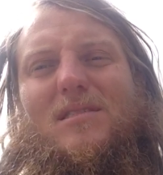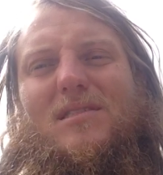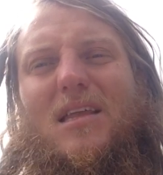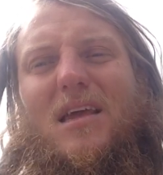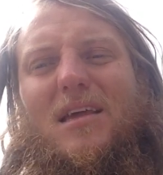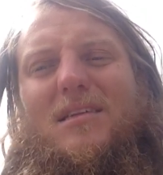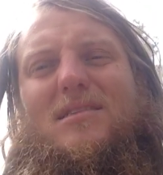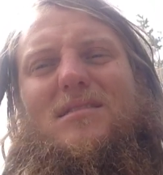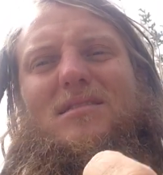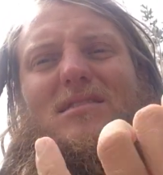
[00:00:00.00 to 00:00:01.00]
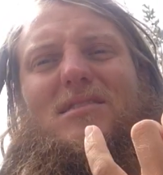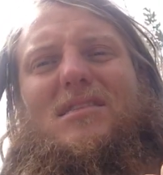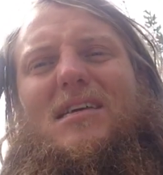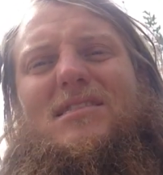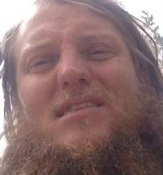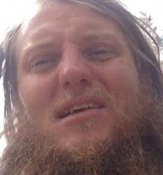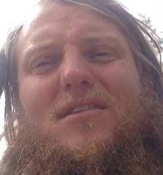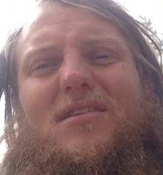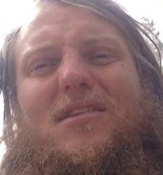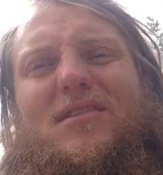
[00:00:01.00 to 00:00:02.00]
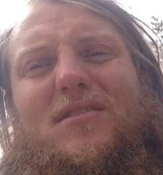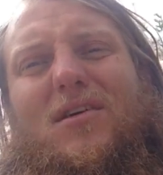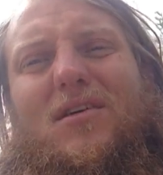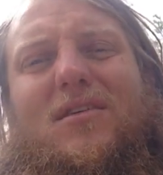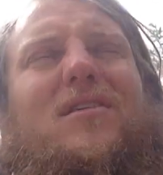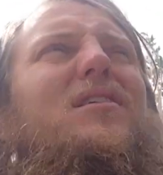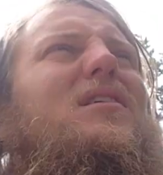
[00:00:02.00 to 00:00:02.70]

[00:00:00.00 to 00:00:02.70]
to stay centered, you know.